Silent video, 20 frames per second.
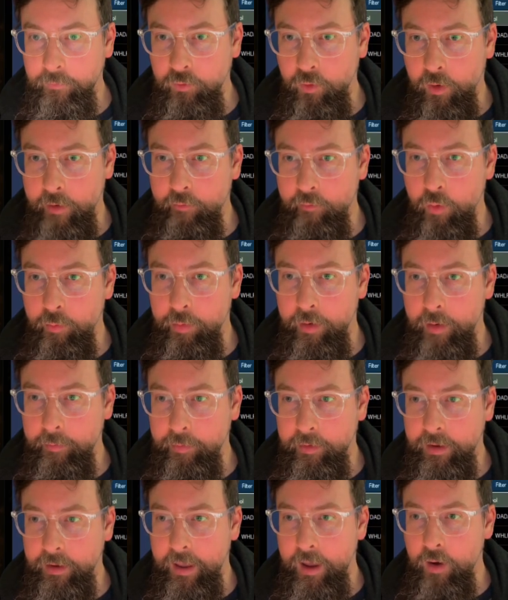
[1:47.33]
So I've opened up
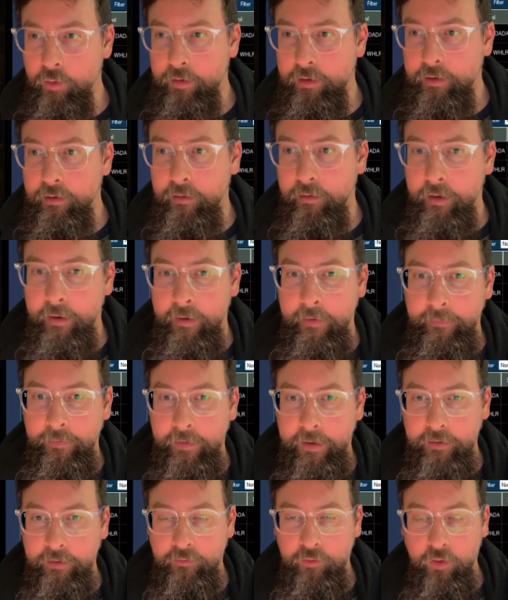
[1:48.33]
an account here
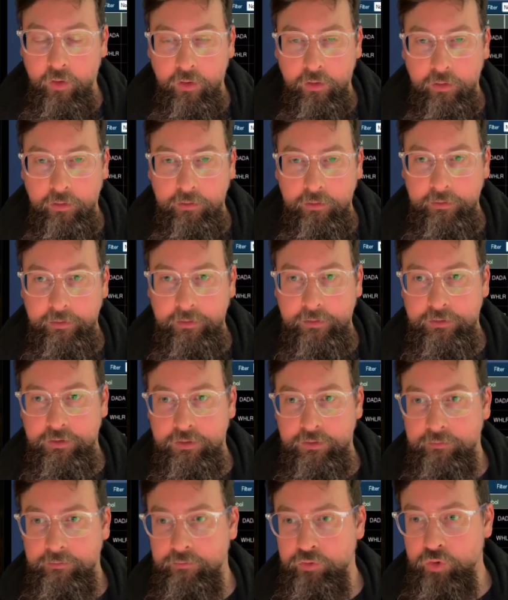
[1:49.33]
that is called
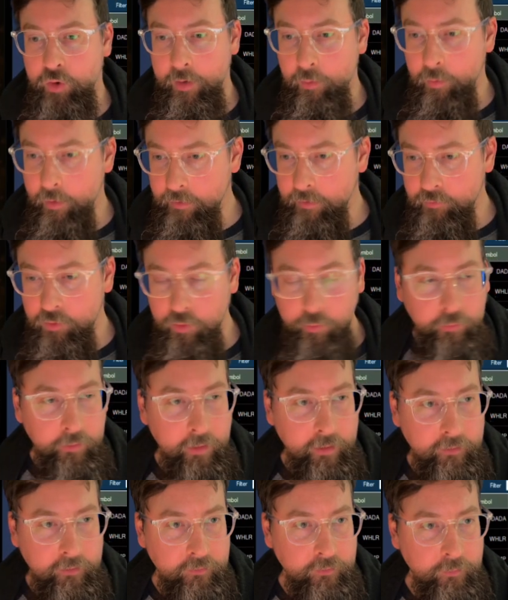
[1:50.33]
just Trade Wave
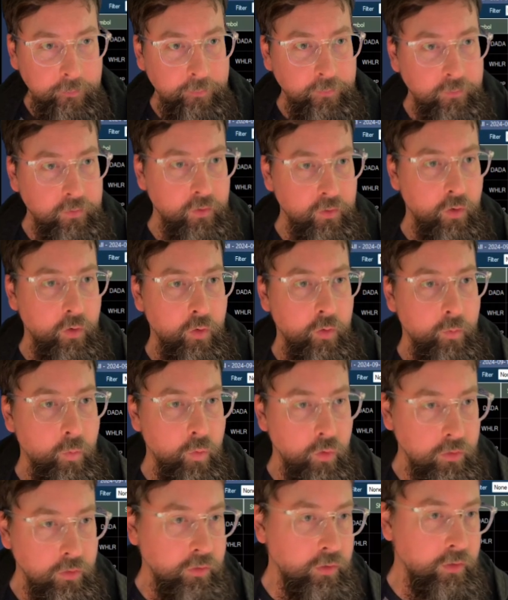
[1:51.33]
Tuesdays.
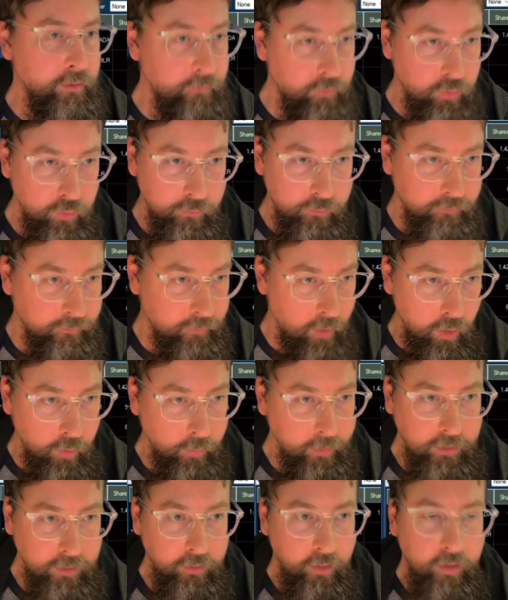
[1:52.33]
So if you're
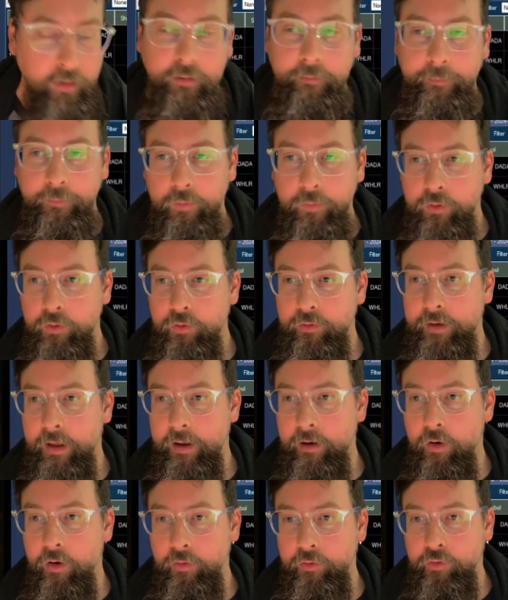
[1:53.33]
following along, you can
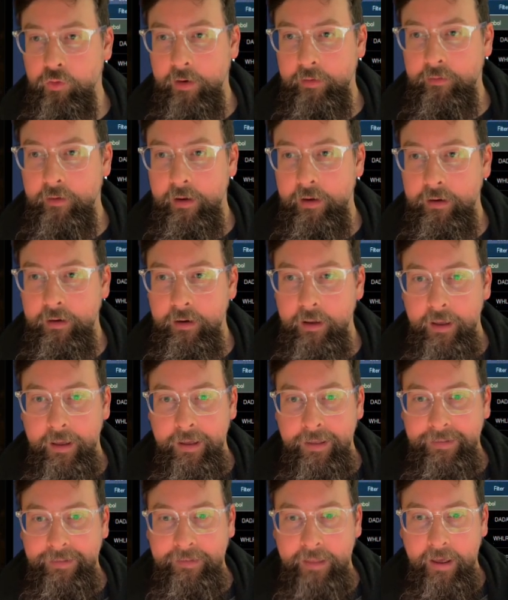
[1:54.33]
take all the trades I did.
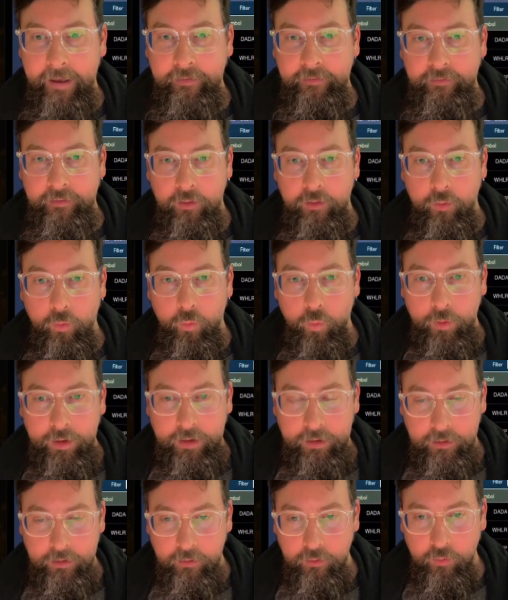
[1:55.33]
Last
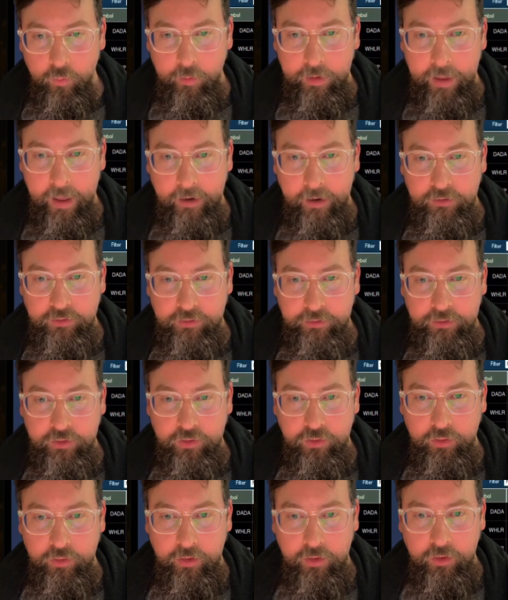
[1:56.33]
week, we actually
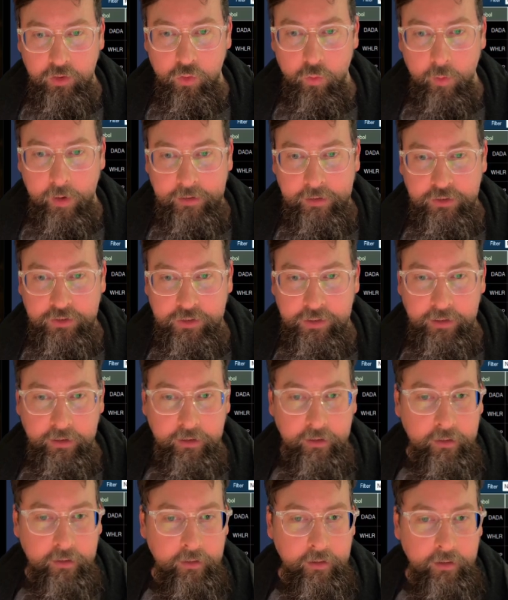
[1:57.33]
took UNG
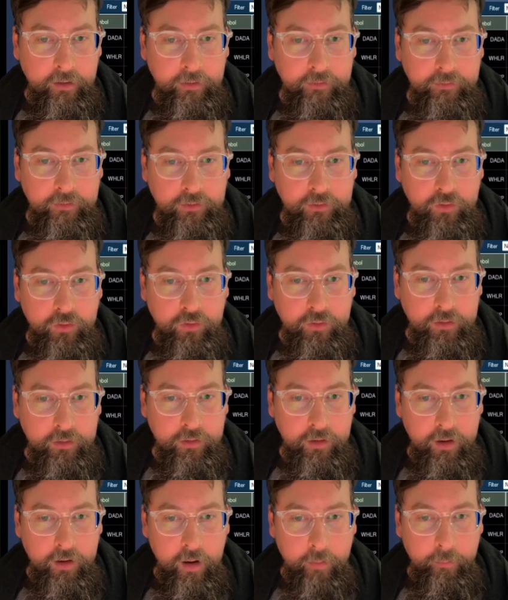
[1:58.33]
because it took
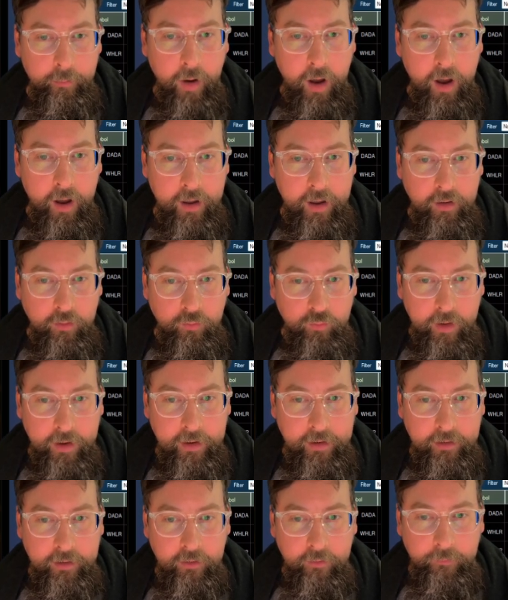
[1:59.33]
a buy right
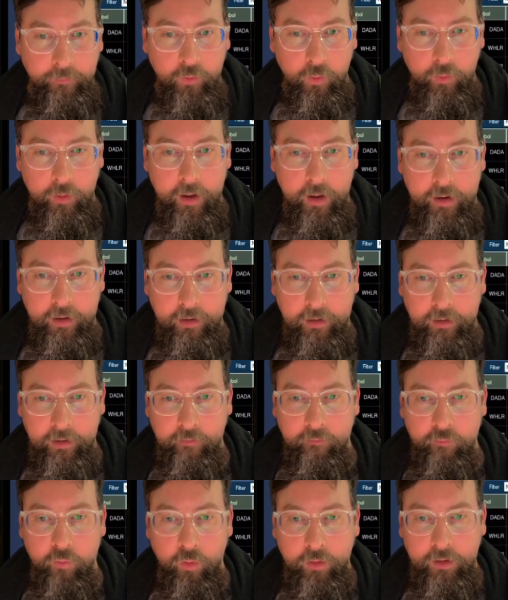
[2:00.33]
here. So we got in
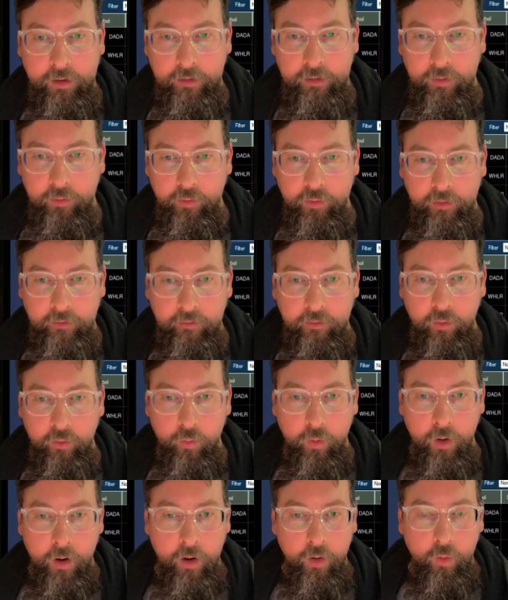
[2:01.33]
at
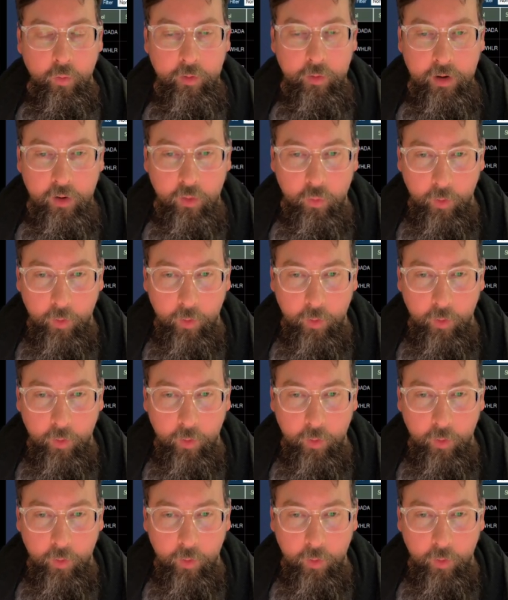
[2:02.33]
1432. We are